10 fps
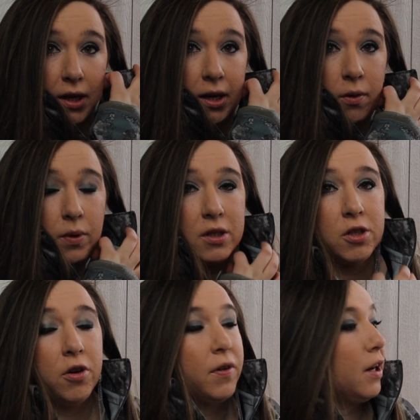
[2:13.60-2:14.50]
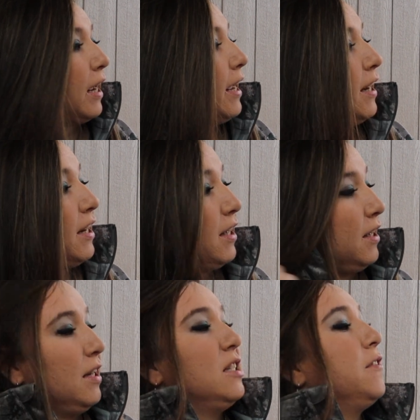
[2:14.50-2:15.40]
a once over and
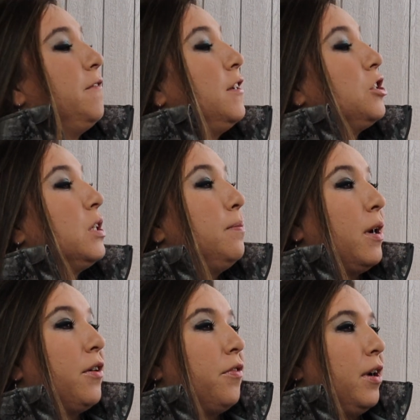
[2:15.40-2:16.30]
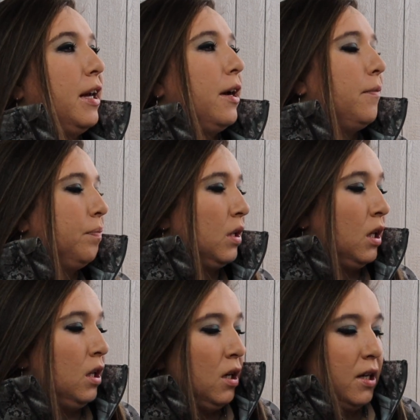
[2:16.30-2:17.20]
he is officially bug free now.
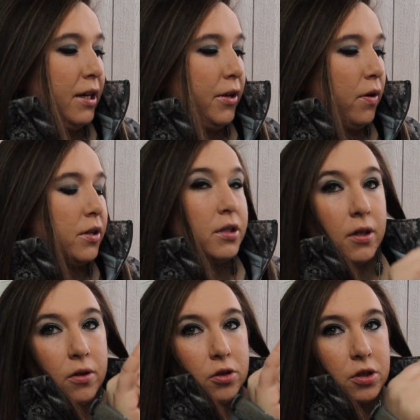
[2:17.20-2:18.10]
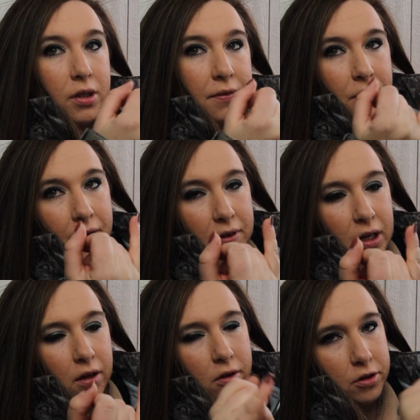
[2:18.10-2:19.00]
Now you also, just if you have a
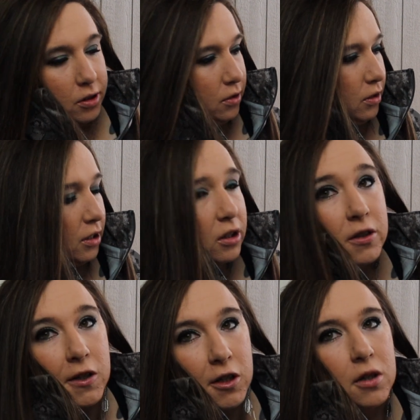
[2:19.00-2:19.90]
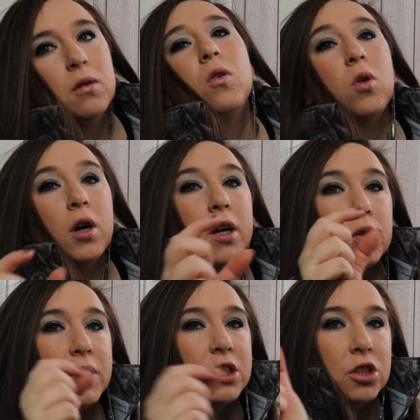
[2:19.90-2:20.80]
nail, just kind of, or
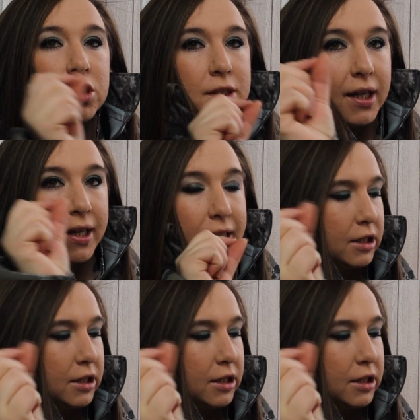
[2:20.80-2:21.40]
tweezers, just lightly